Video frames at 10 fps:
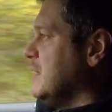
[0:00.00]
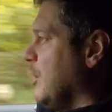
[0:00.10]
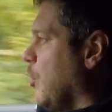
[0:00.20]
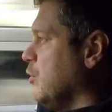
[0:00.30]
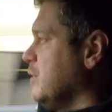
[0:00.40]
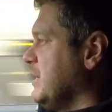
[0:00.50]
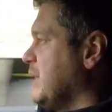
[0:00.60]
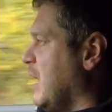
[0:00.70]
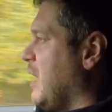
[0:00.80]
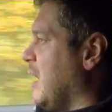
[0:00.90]
the only
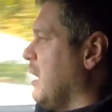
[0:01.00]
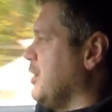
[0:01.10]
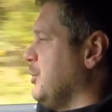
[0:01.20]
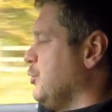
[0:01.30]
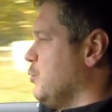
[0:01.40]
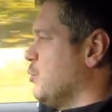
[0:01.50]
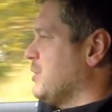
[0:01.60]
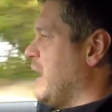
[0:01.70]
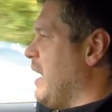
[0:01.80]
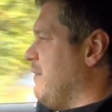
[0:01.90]
car you would
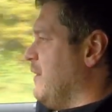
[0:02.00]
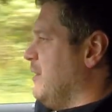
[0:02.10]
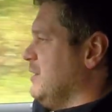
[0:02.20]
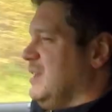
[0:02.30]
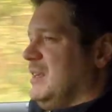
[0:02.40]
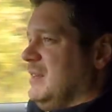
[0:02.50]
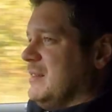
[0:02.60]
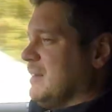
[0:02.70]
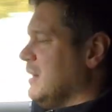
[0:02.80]
ever need.